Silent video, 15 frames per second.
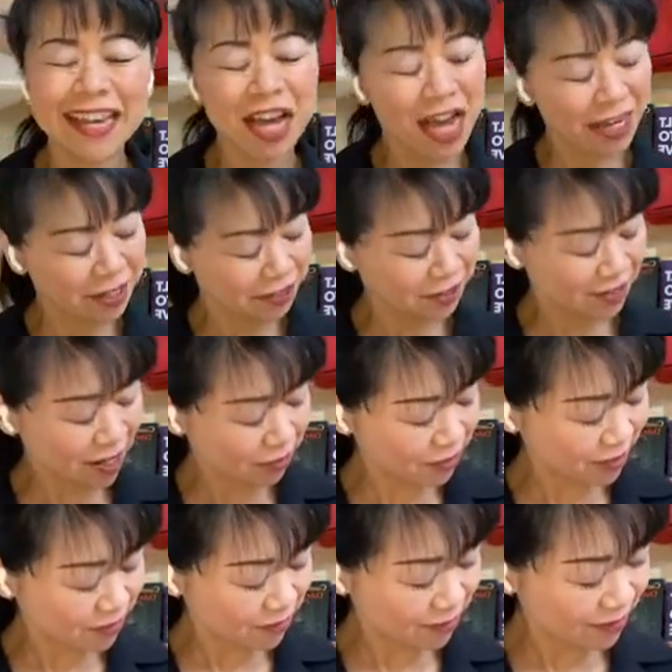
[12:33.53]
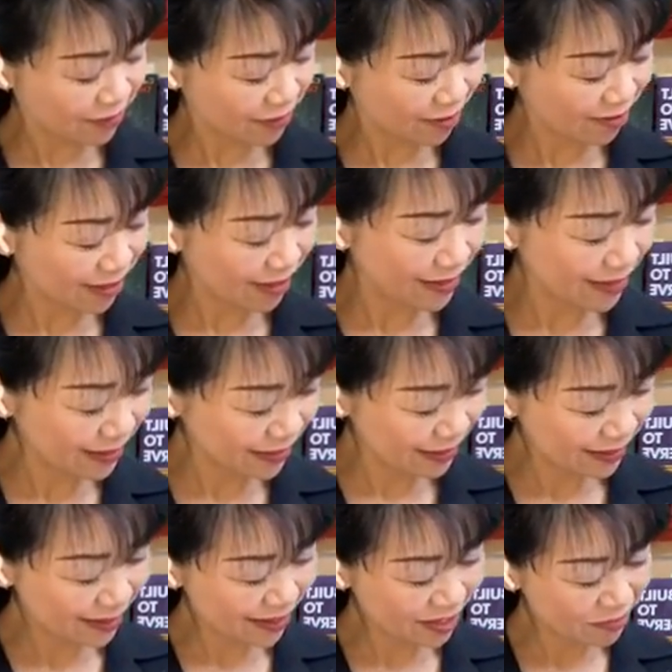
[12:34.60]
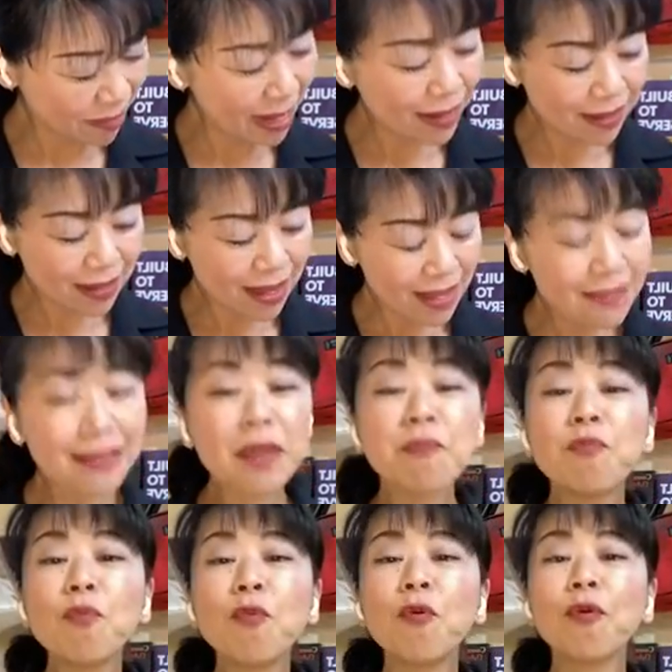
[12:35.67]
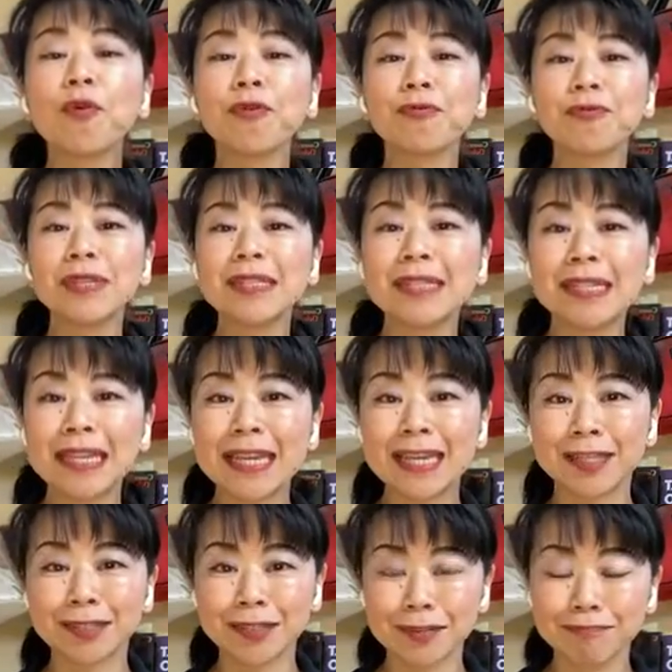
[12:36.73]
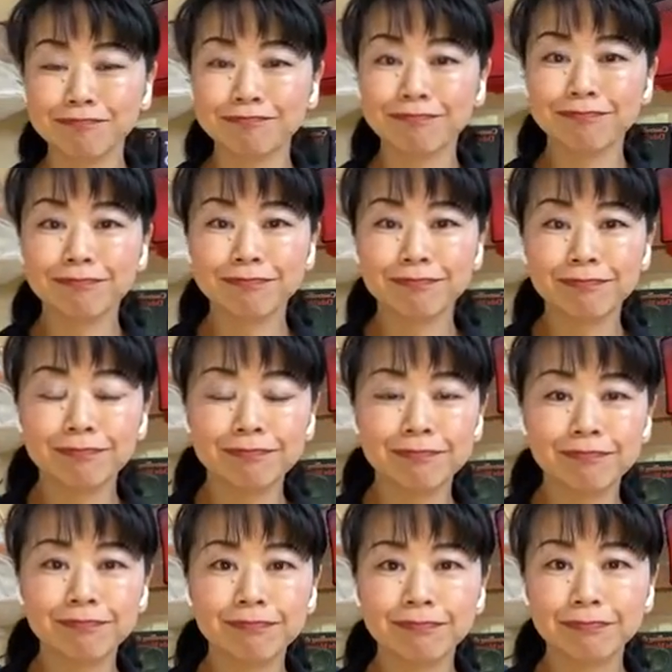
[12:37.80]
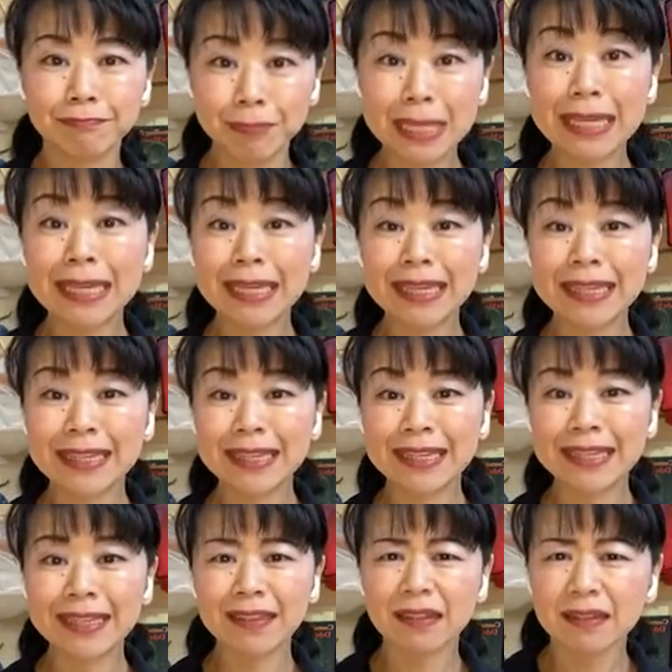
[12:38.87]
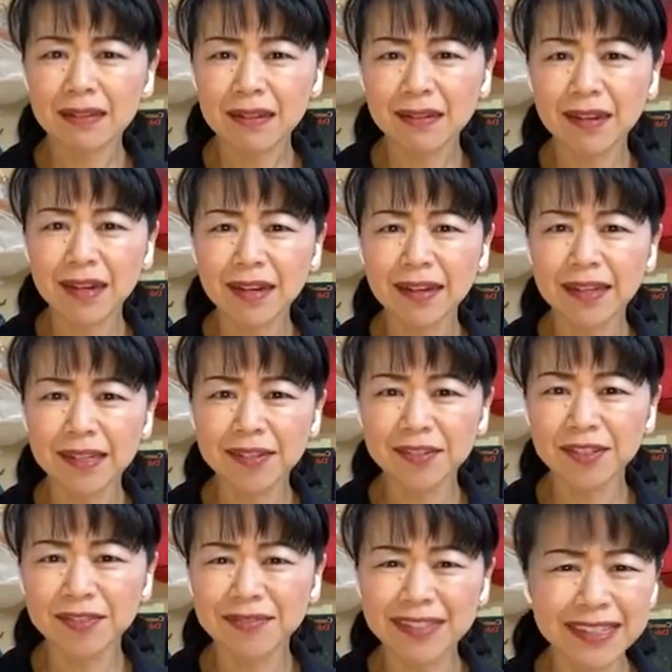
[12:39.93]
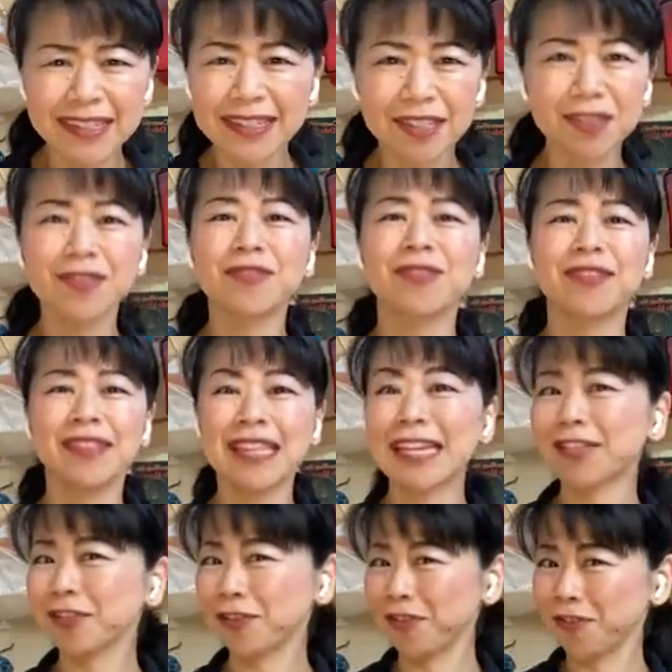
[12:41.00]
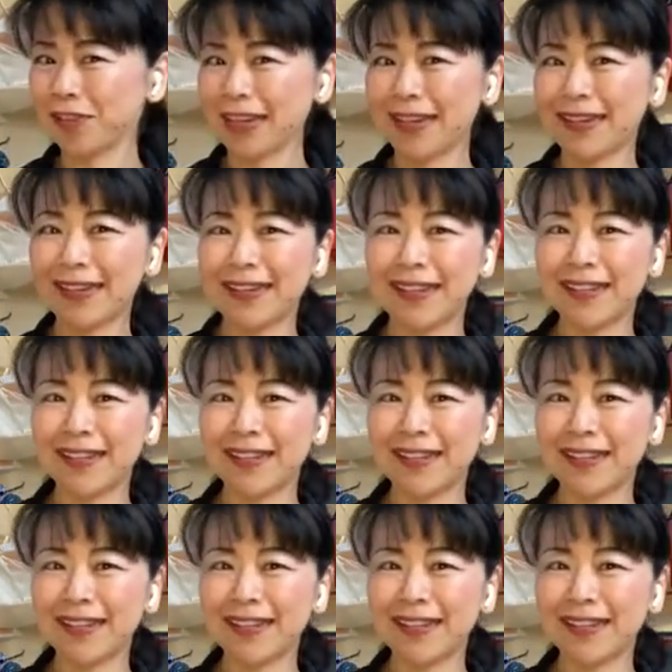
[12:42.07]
don't know how to put it that way. But the more resilient be, English, it's not good. That's okay.